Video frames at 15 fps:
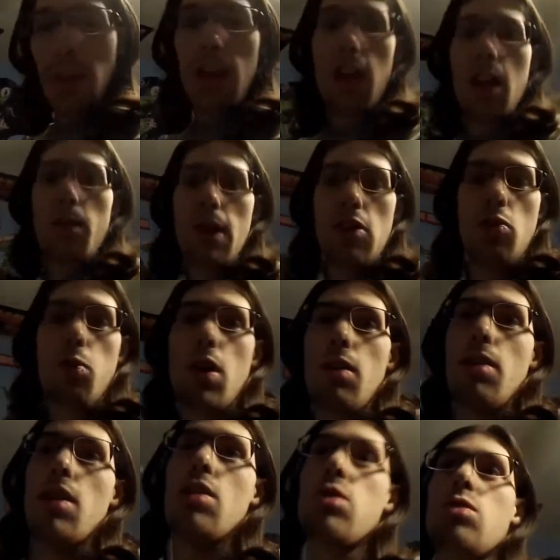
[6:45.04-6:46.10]
anyways, what
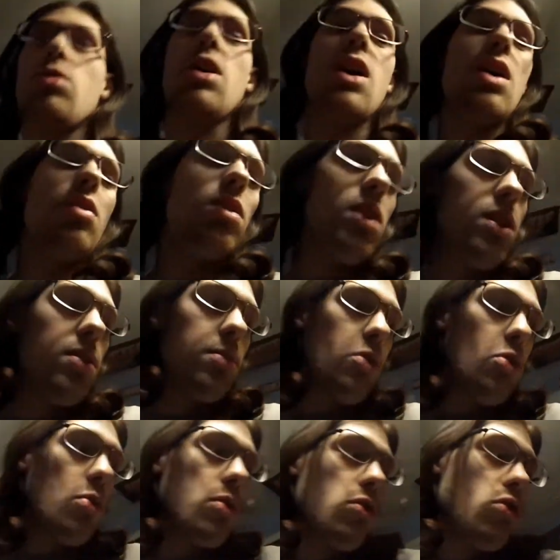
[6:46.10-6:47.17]
I'm gonna do now, I'm
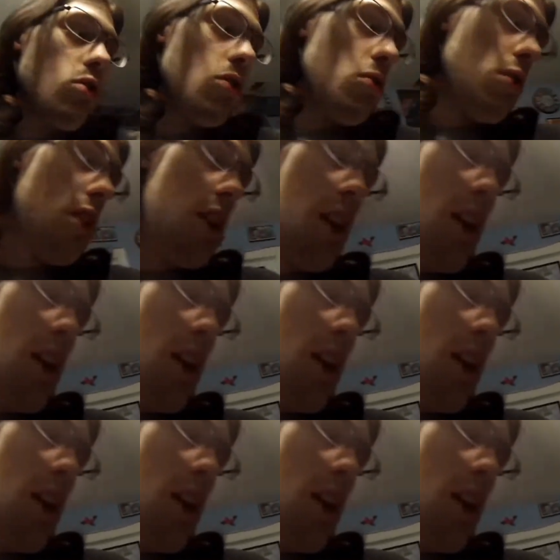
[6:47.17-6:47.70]
going to